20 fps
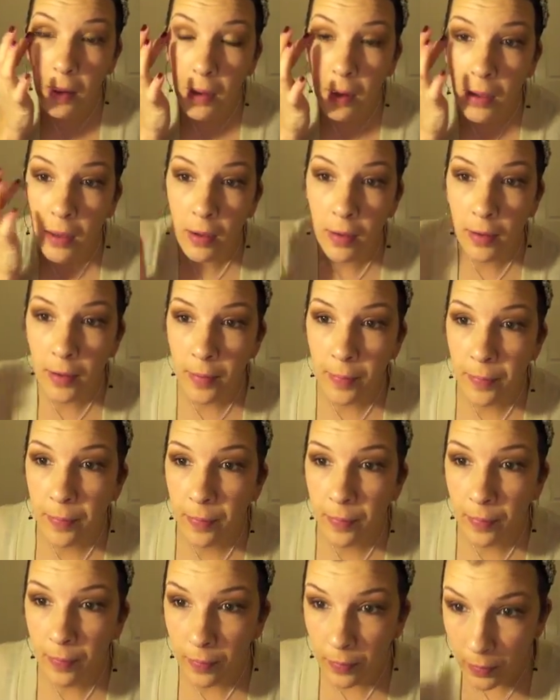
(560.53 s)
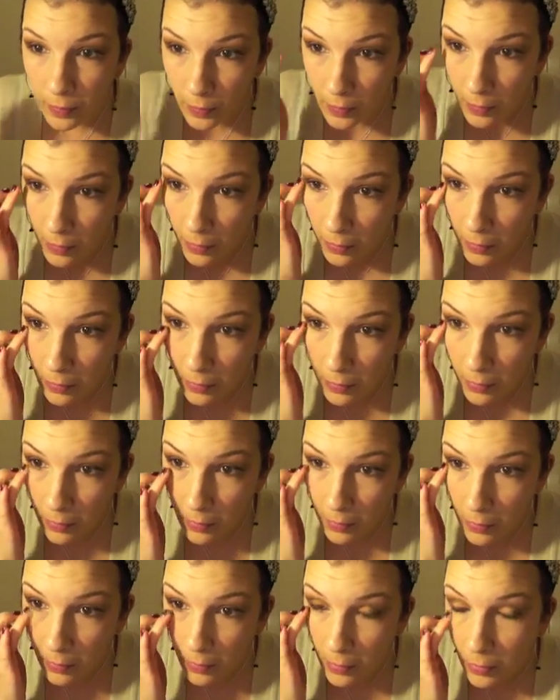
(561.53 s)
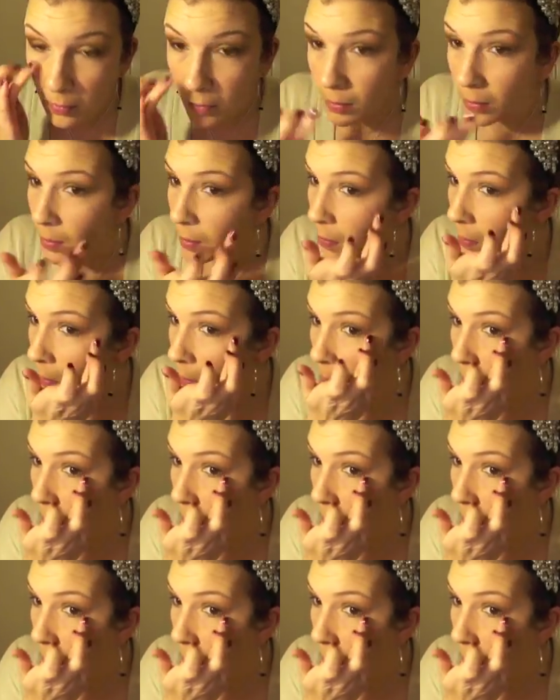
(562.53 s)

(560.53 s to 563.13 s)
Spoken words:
Nothing is said.